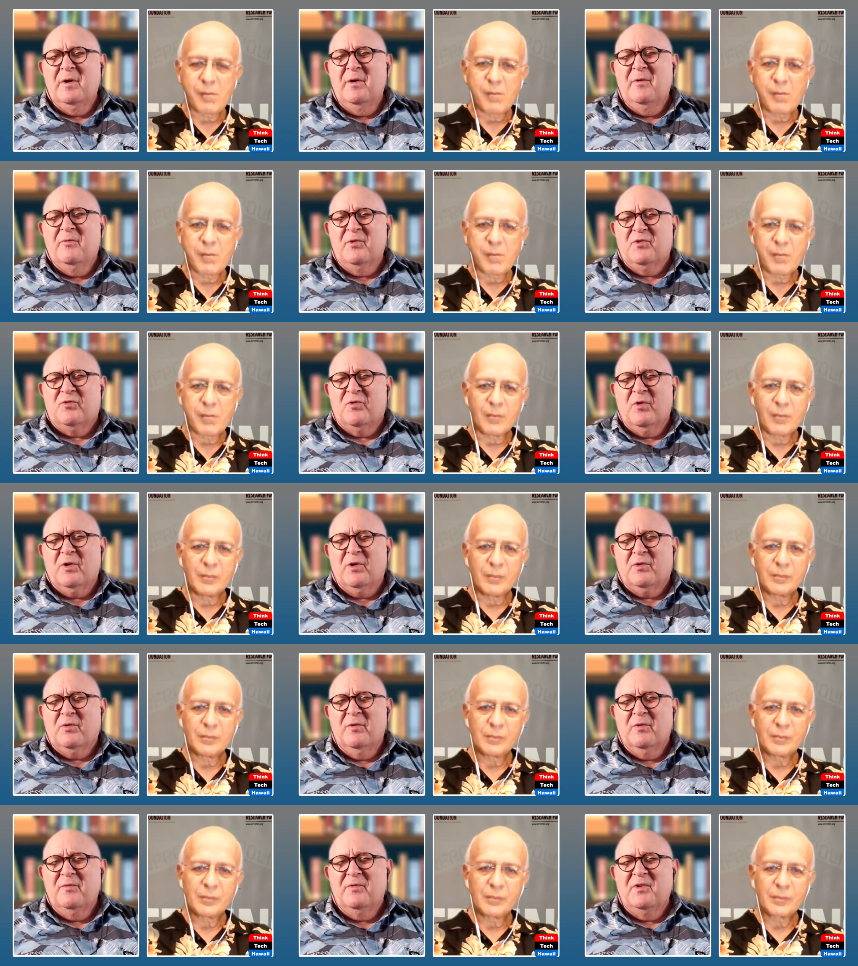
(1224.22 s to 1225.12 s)
Speaker 1: an
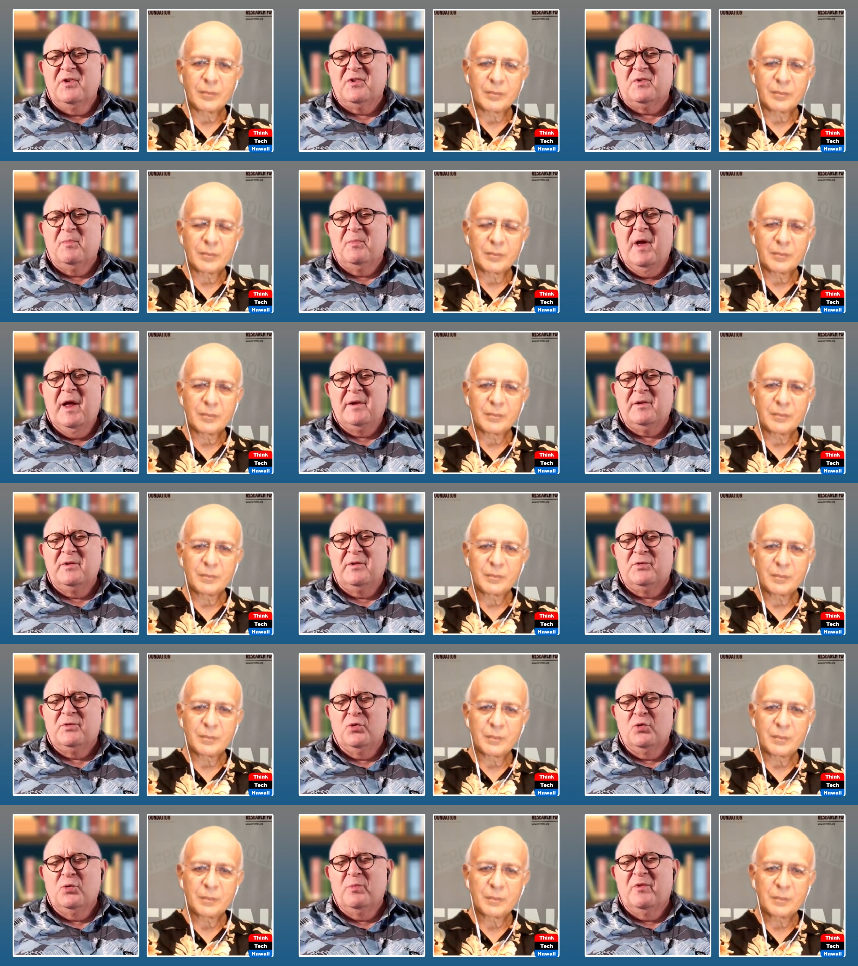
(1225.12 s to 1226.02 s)
infrastructure of this
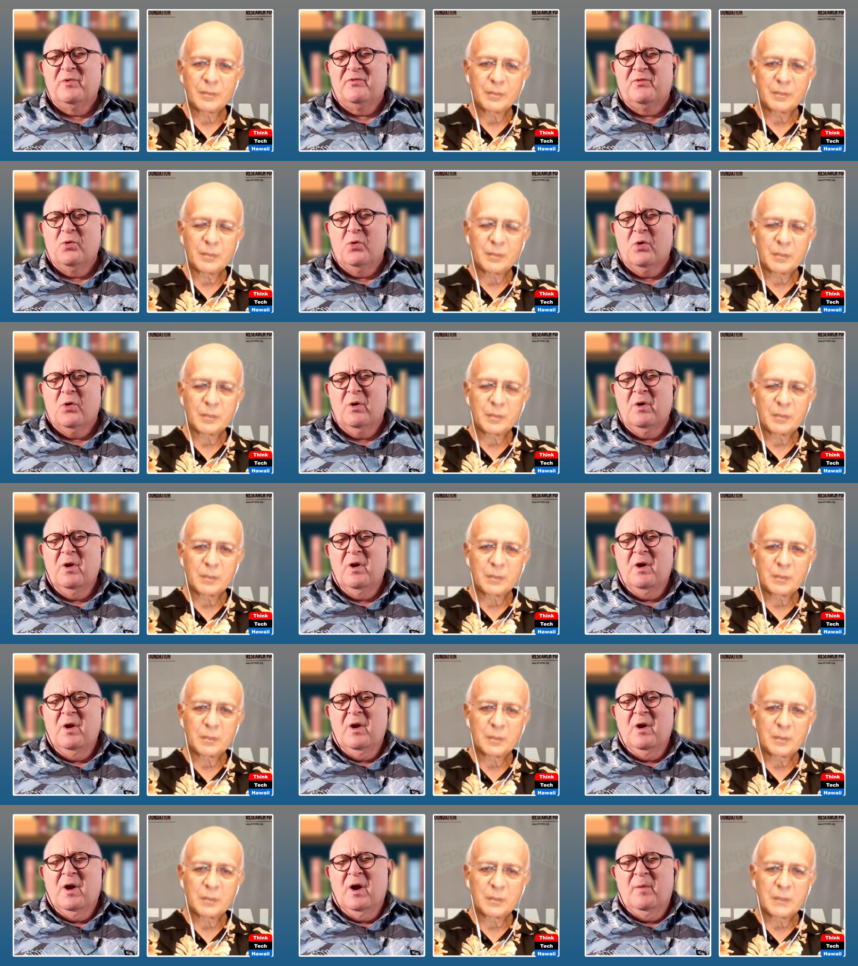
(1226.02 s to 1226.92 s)
magnitude before.
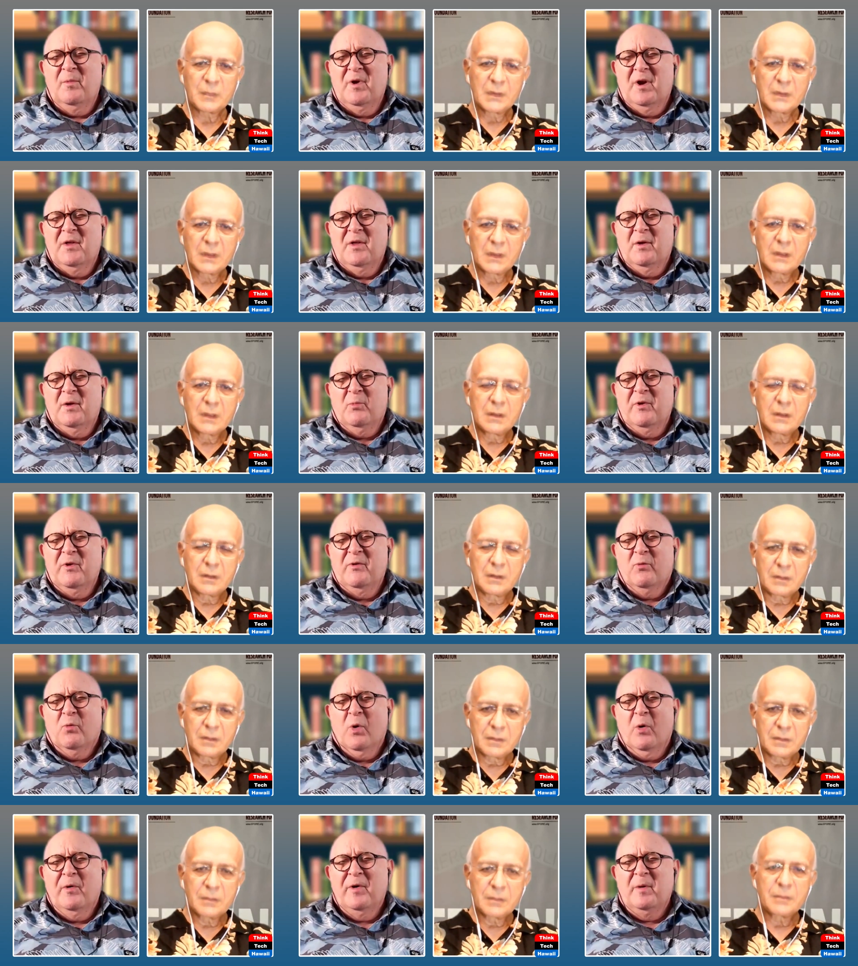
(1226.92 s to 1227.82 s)
I mean, I, we've
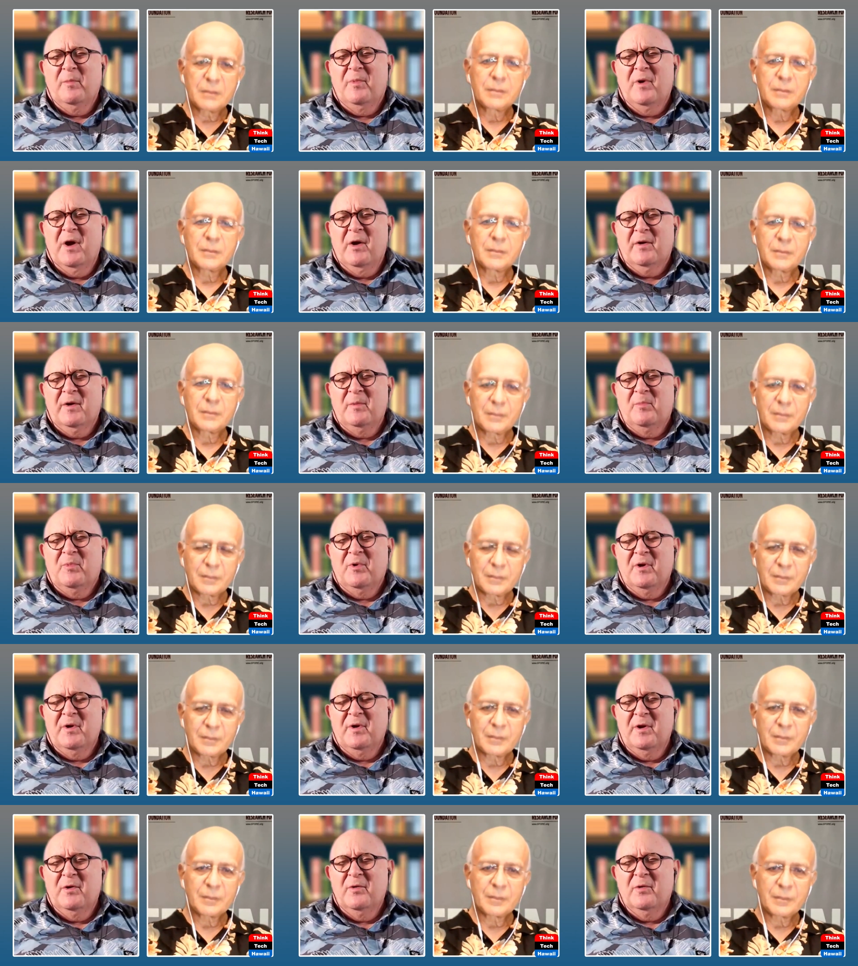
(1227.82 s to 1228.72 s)
worried about it,
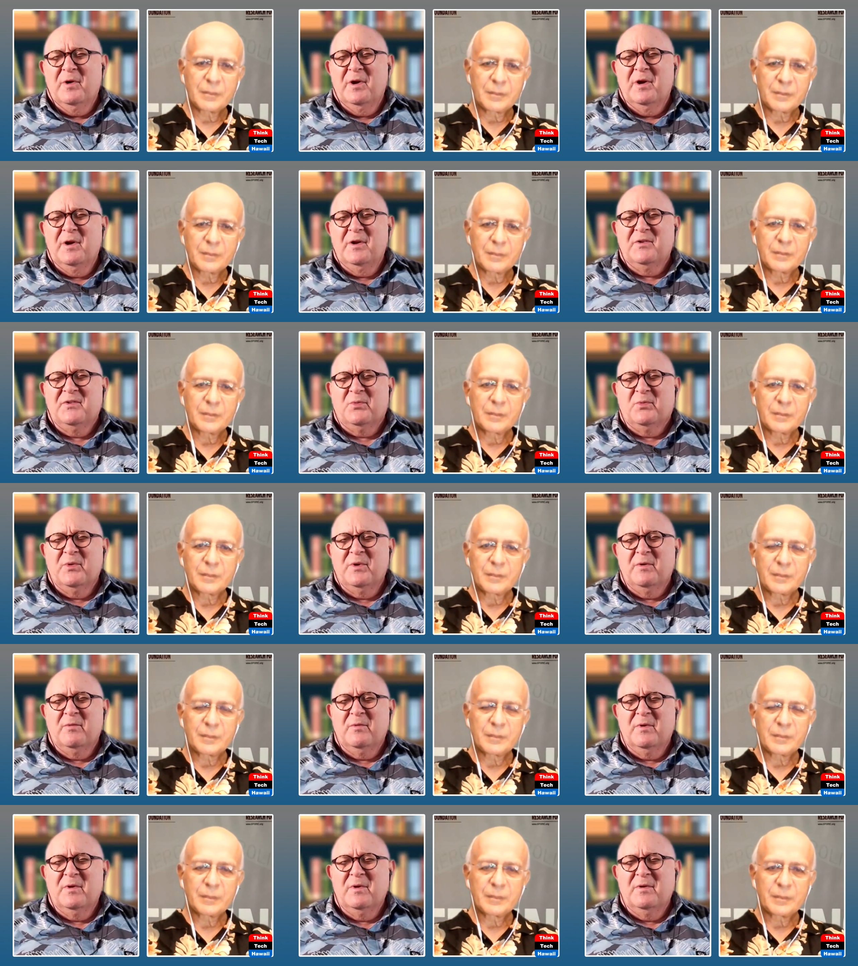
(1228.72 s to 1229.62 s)
but here it is. We,
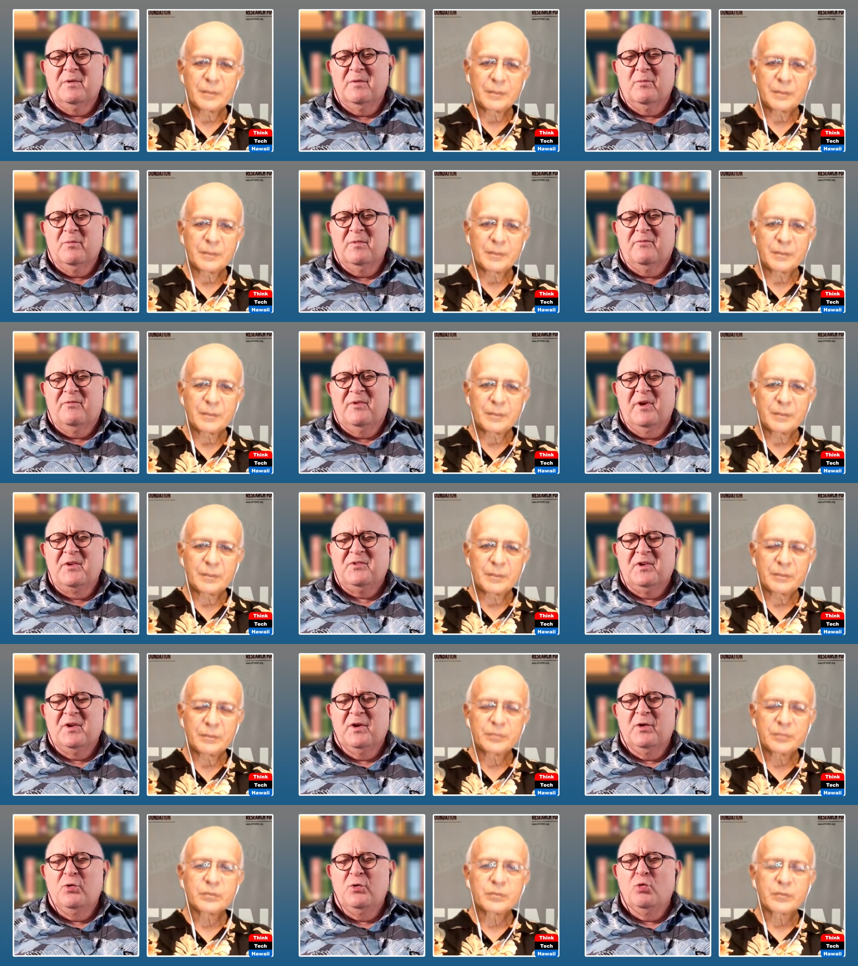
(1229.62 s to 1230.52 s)
we're
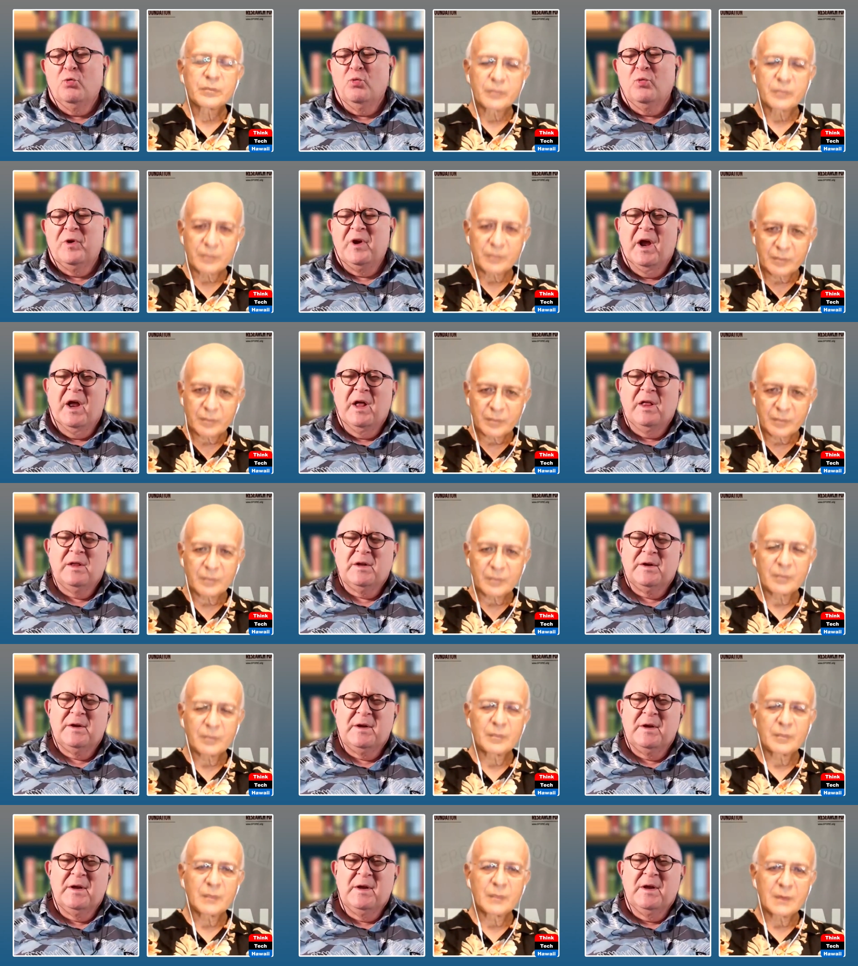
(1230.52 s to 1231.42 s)
facing a new
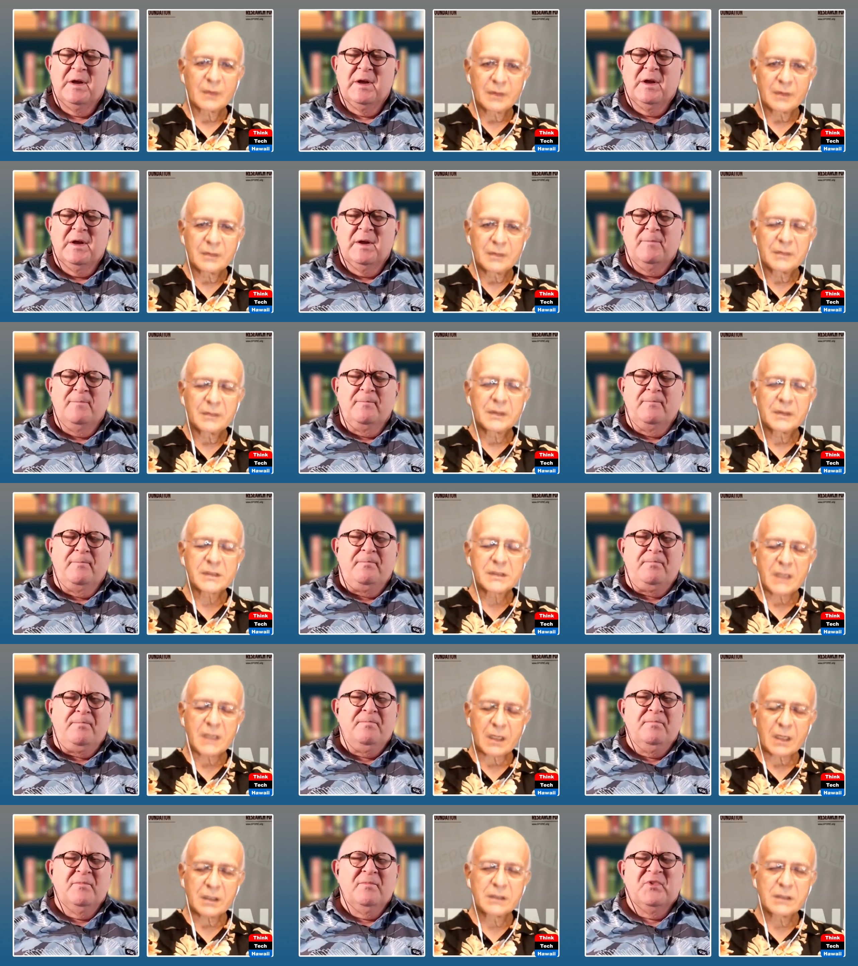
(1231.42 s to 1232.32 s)
reality.
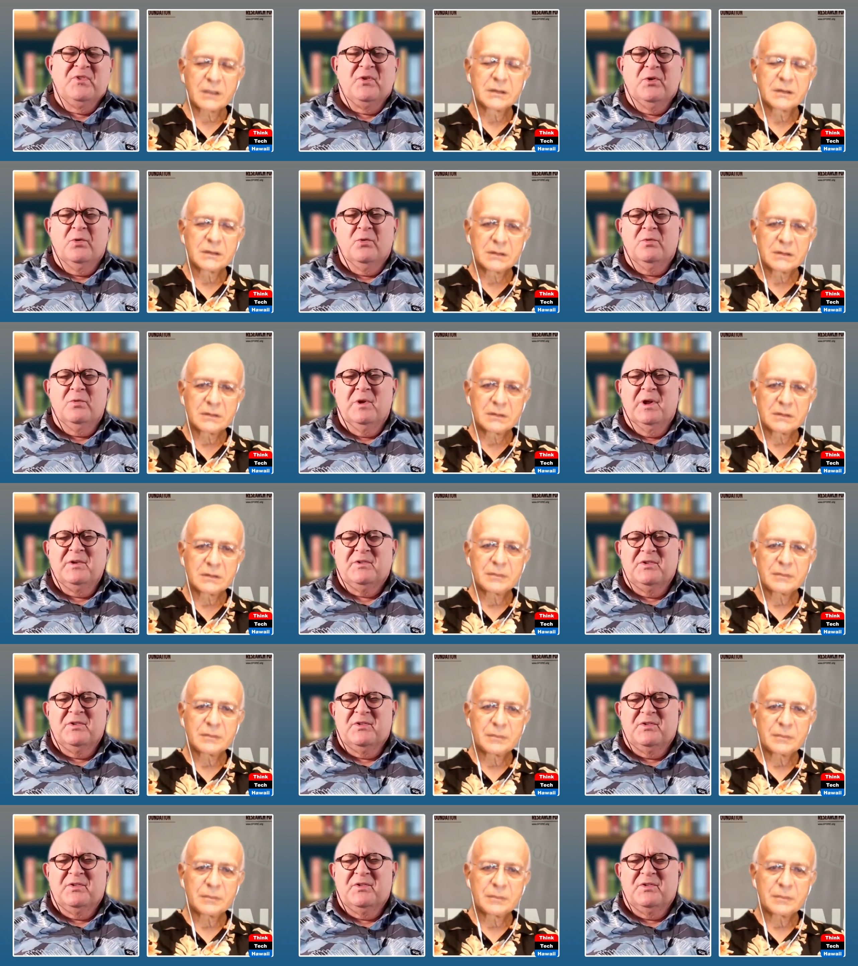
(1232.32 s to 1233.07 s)
Exactly. And so let's